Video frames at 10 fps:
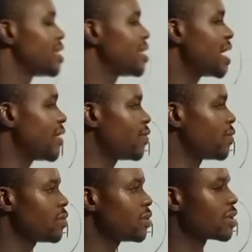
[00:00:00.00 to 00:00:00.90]

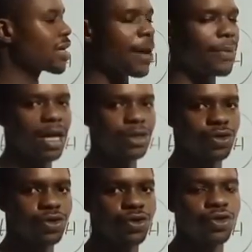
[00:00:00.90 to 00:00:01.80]
7 carbon
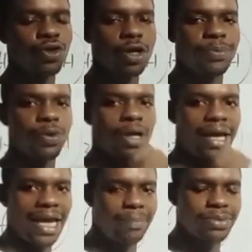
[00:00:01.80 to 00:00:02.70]
atoms, so you got to be
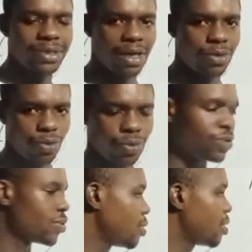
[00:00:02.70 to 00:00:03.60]
what heptanol.